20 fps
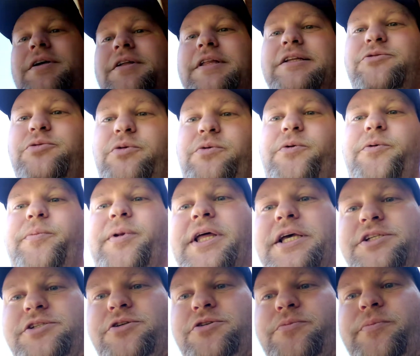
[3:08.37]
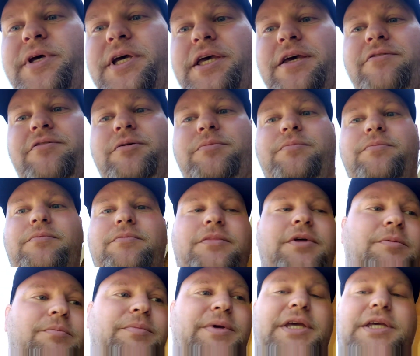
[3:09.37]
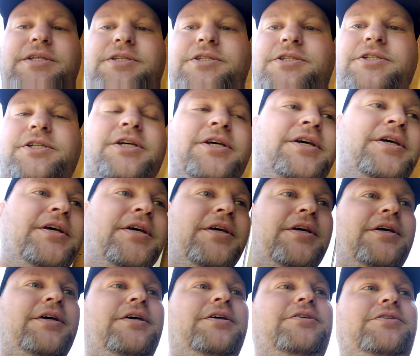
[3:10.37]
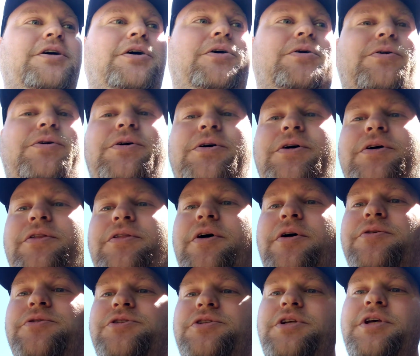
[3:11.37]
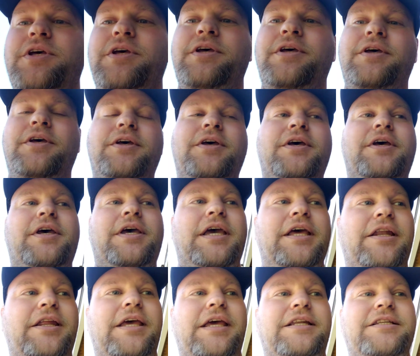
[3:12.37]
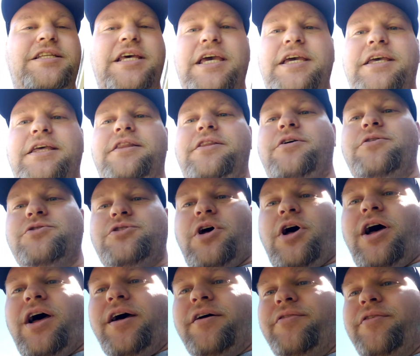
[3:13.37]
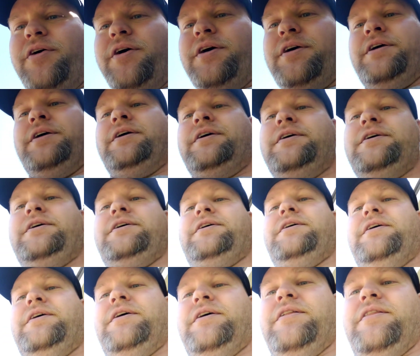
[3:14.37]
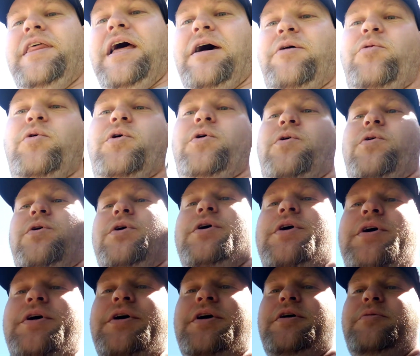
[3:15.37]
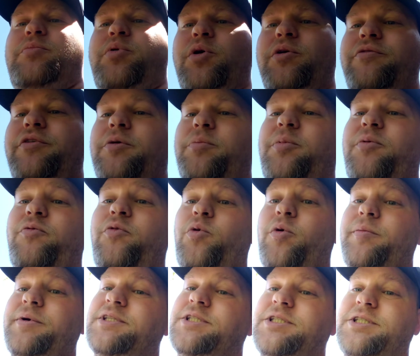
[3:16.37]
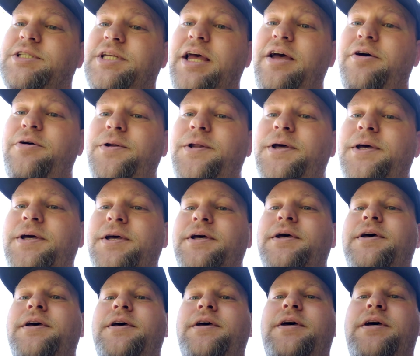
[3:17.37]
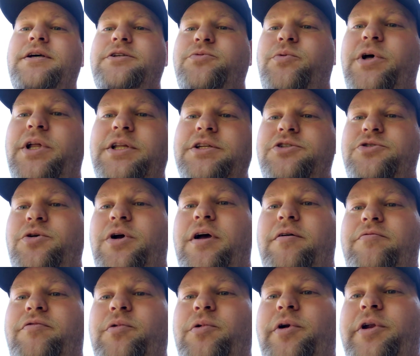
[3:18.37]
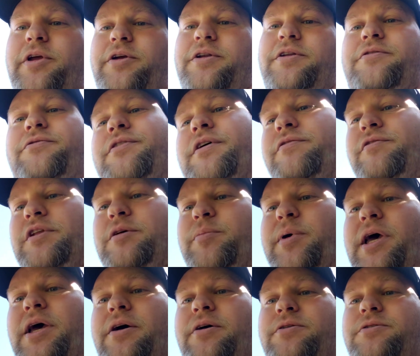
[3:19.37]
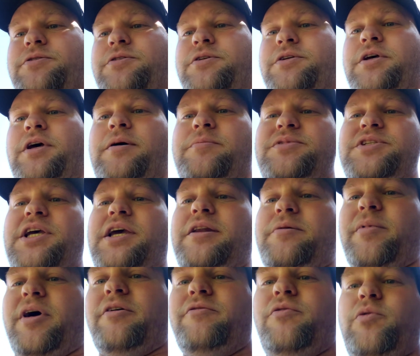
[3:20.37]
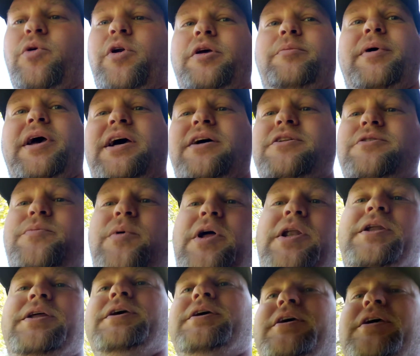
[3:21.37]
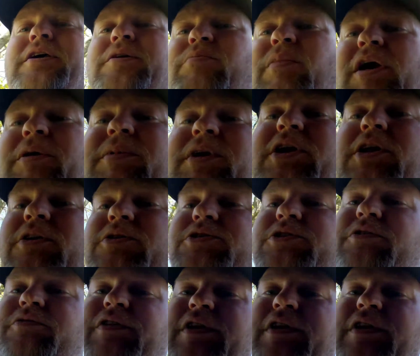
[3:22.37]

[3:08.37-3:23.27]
that's what replaced those big heavy beasts. So those, in taking those off, that will improve your performance and sound, as well as drop 40 to 50 pounds. I'm saying about 40 pounds, but might be closer to